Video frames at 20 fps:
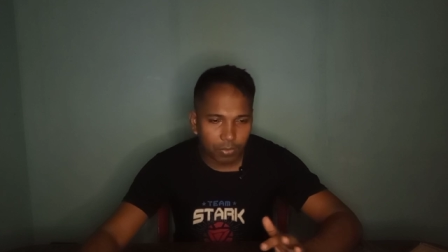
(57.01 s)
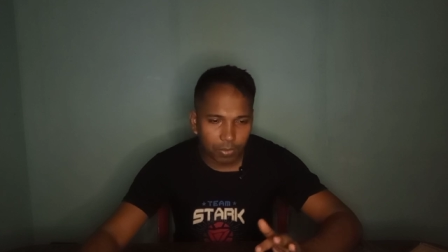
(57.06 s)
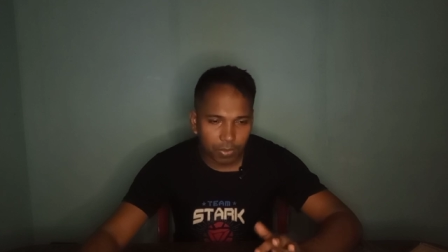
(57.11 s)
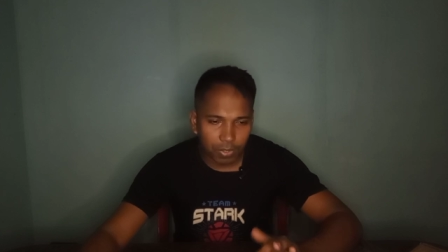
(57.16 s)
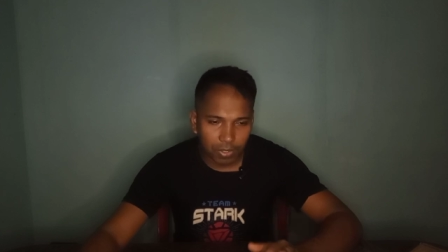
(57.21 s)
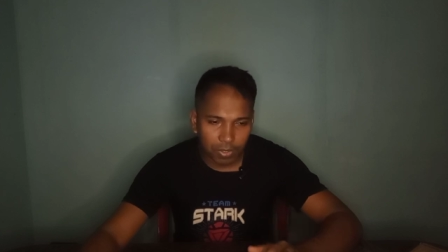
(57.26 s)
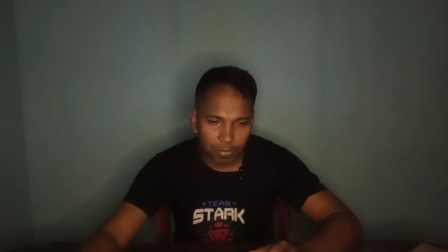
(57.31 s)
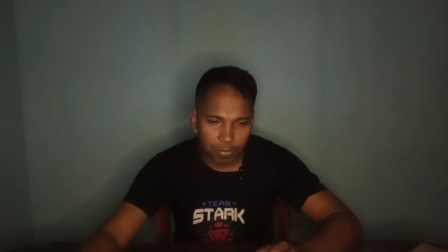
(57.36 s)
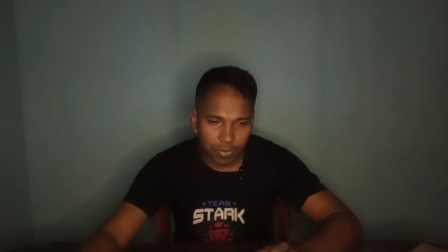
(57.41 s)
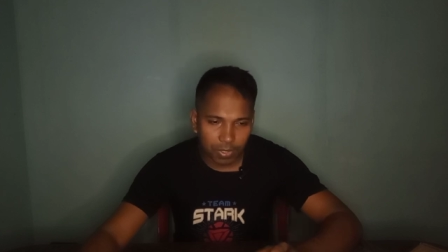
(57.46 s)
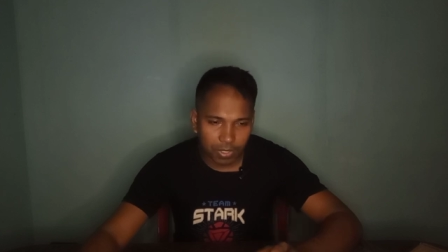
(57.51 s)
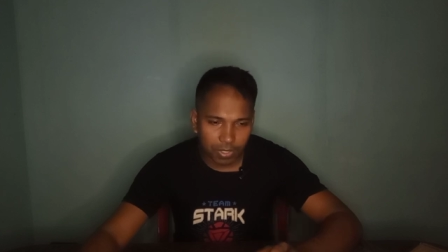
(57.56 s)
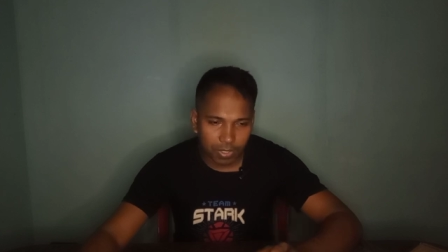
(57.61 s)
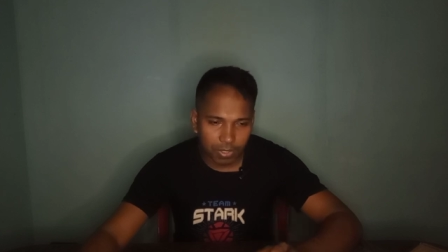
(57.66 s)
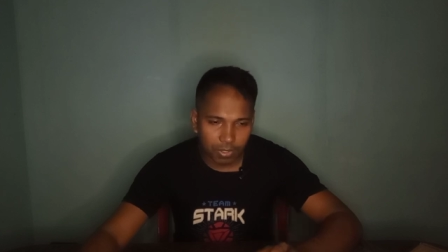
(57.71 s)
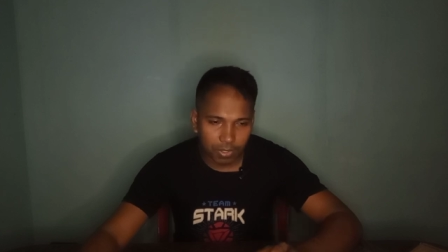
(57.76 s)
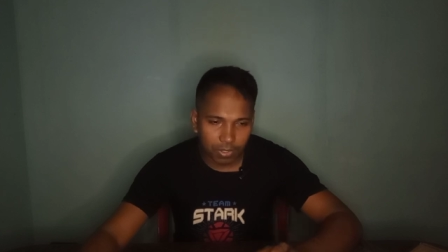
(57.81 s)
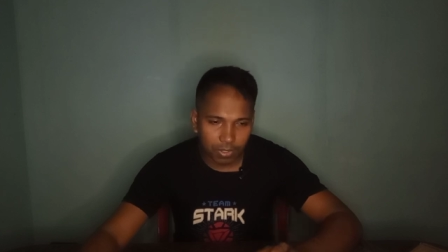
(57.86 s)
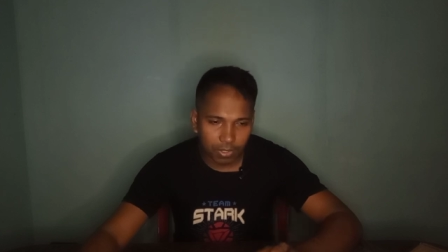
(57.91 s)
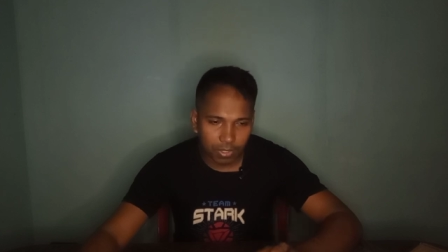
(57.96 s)

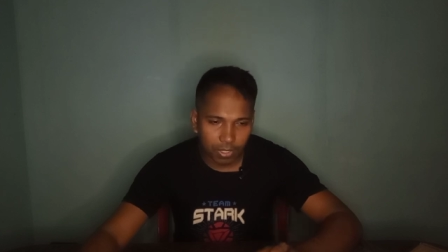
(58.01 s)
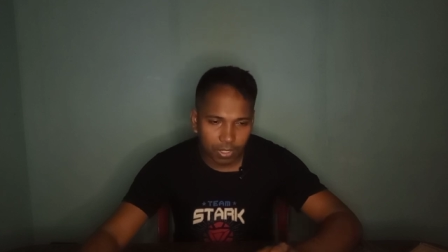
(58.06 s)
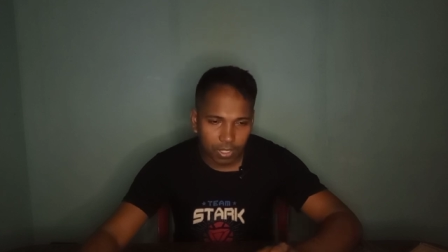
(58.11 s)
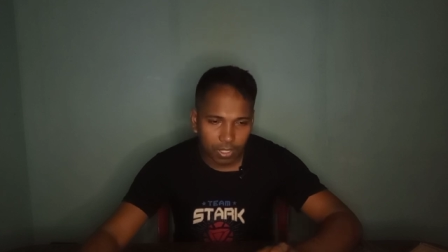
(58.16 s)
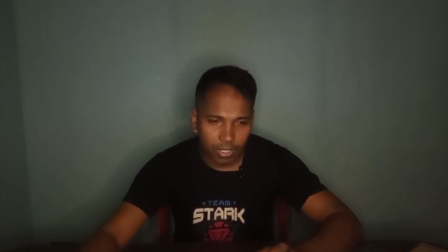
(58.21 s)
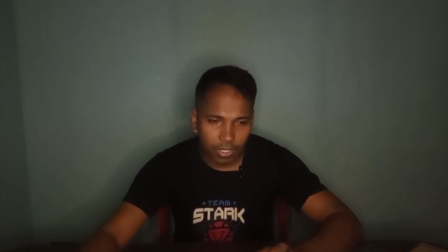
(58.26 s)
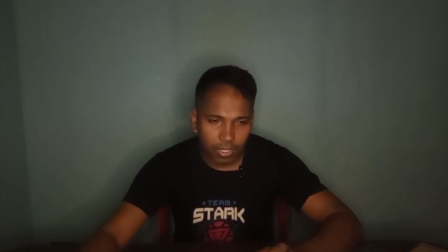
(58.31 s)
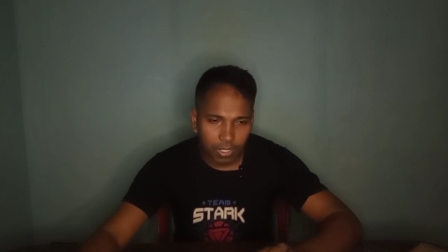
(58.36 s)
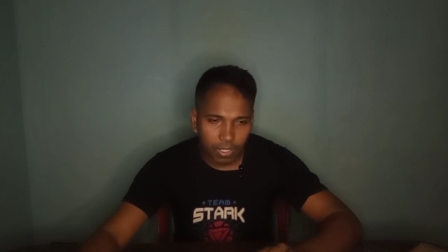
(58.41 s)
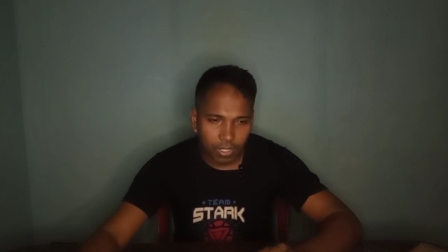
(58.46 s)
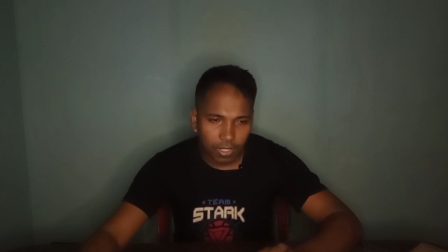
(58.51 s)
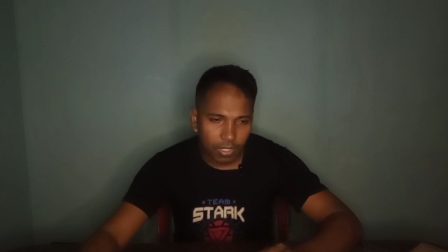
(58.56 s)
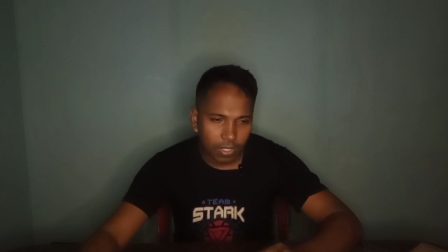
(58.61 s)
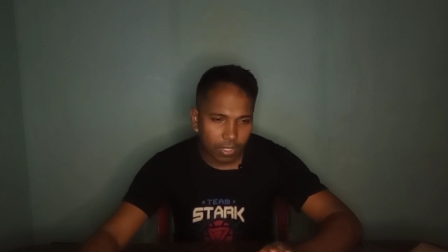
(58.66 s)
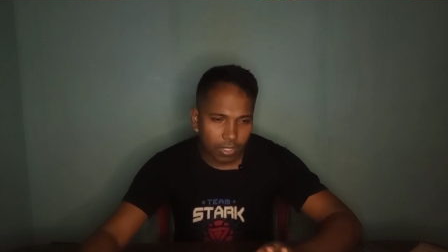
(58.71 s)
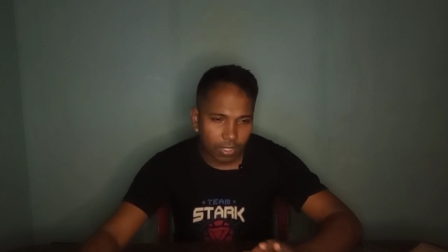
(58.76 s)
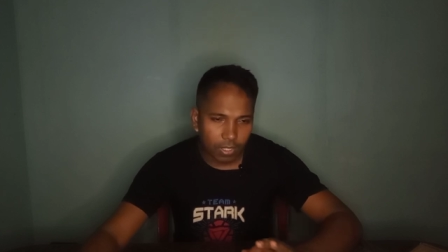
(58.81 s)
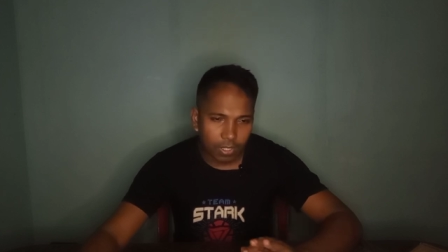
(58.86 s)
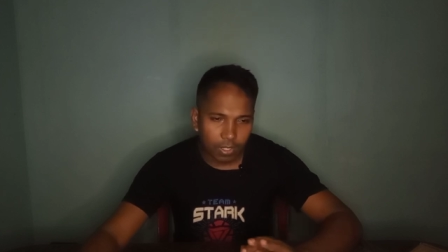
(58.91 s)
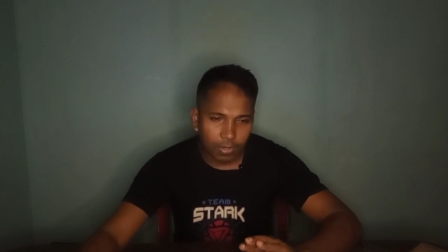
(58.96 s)
20%.
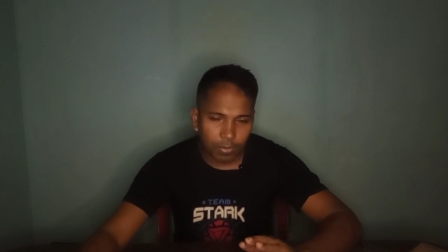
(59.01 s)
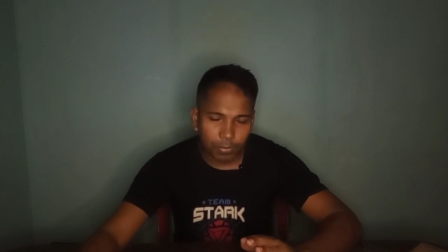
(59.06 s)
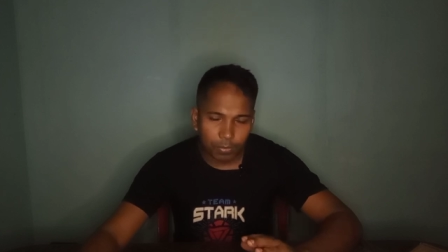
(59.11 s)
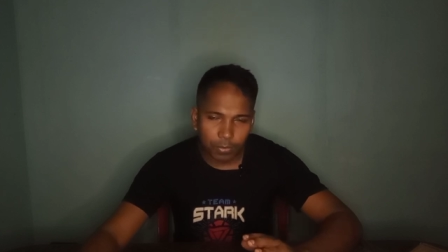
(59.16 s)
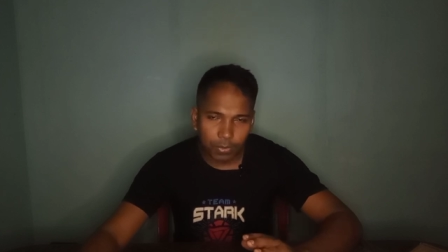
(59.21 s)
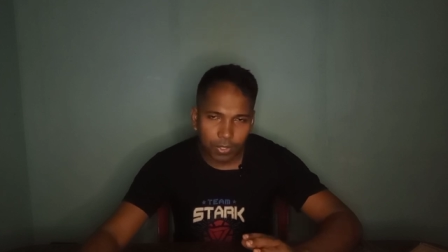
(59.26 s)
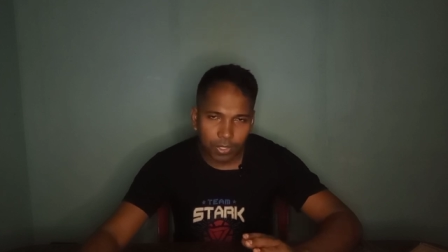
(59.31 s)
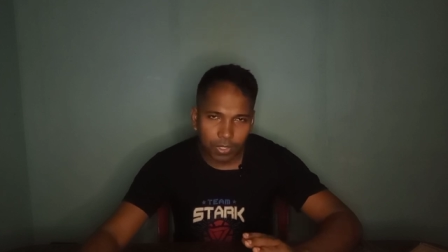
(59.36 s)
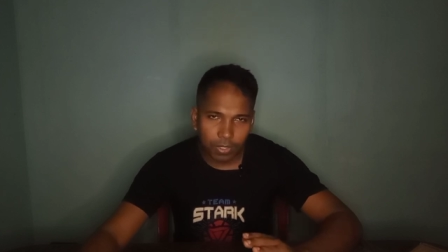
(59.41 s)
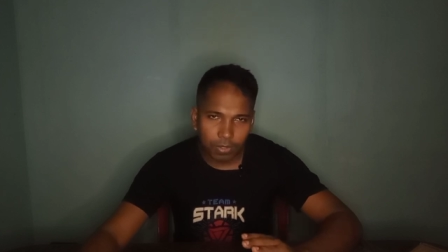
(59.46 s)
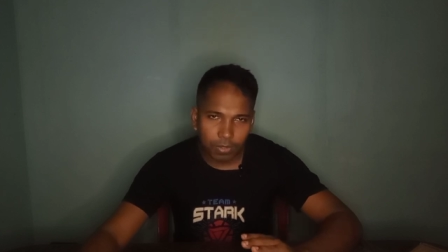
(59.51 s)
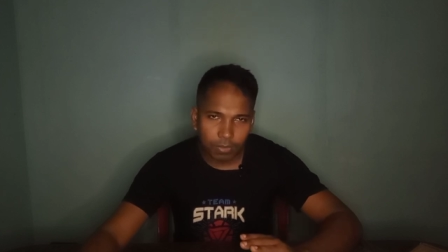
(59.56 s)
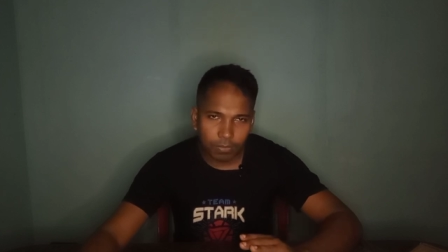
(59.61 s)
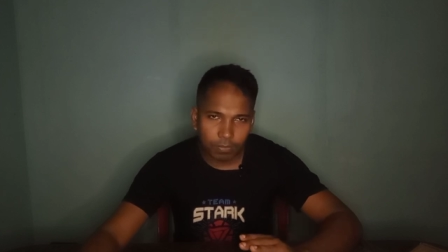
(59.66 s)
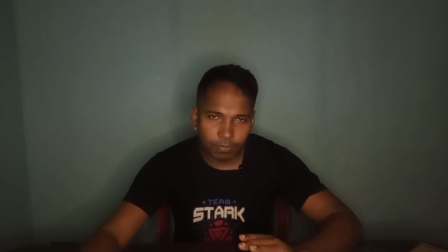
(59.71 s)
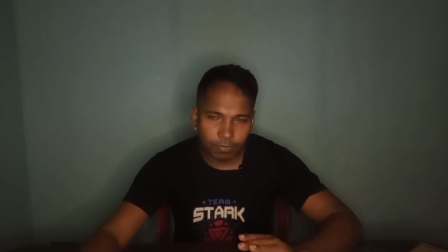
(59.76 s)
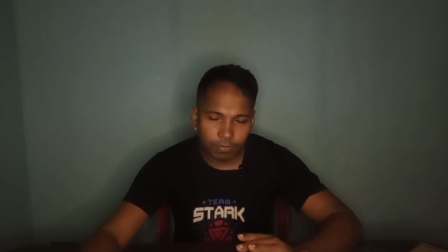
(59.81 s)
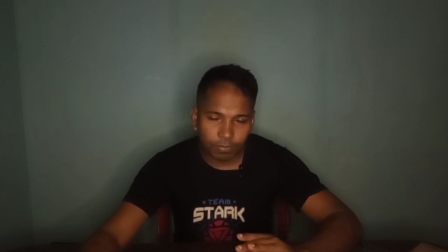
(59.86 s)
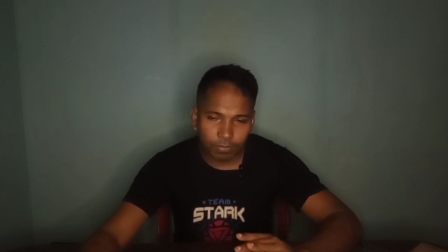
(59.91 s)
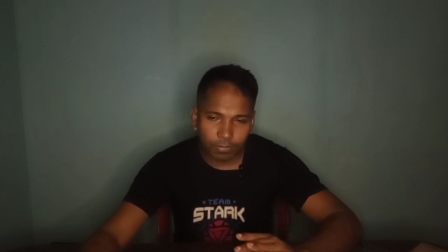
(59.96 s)
We
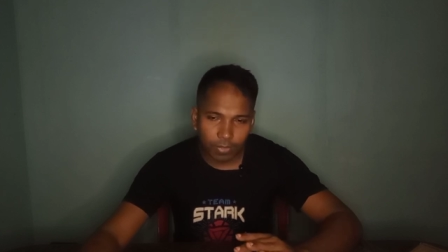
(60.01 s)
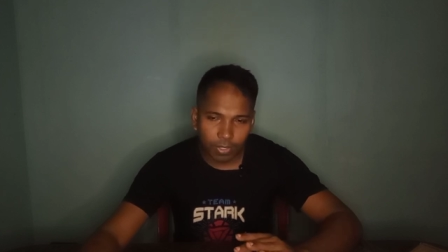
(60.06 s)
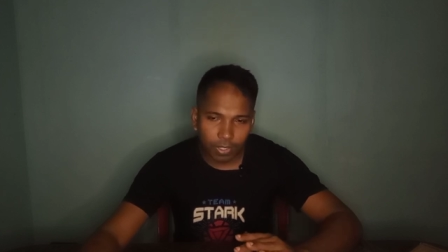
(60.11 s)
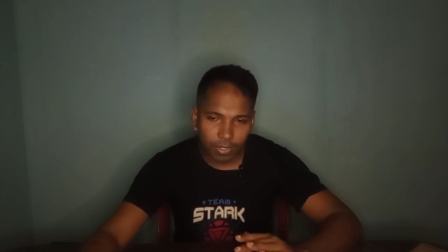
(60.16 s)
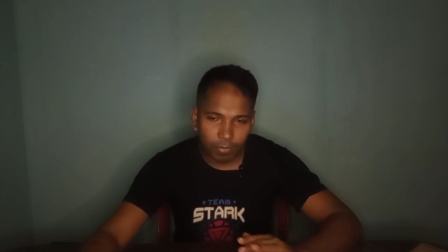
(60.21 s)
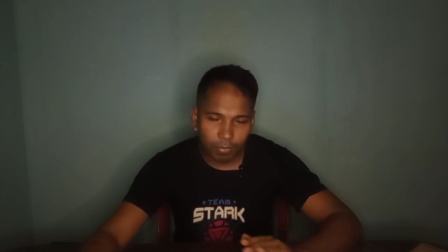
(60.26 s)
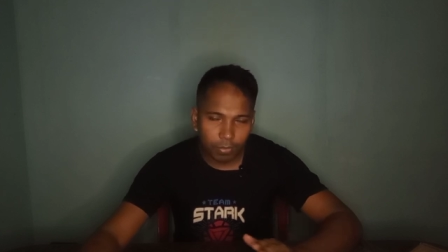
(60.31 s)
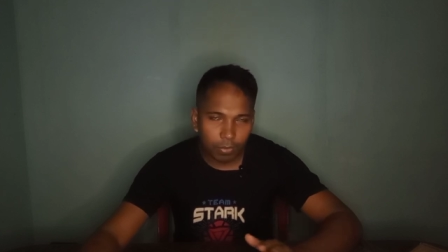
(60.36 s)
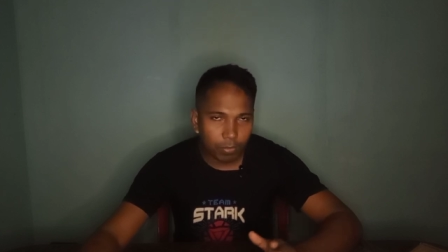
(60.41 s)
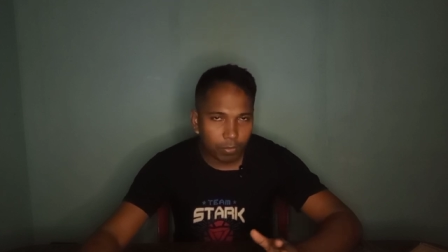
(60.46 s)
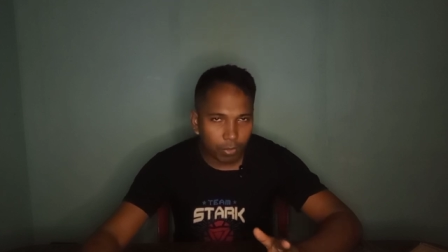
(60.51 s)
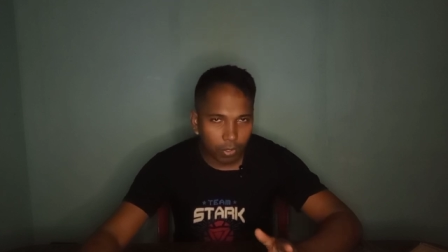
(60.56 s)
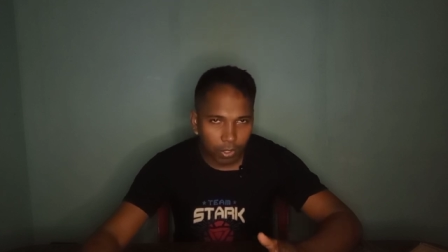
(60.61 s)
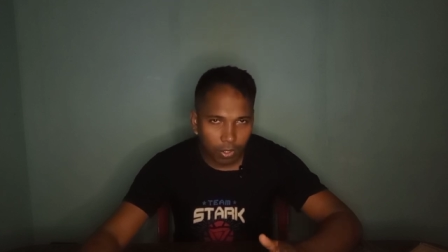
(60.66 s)
if you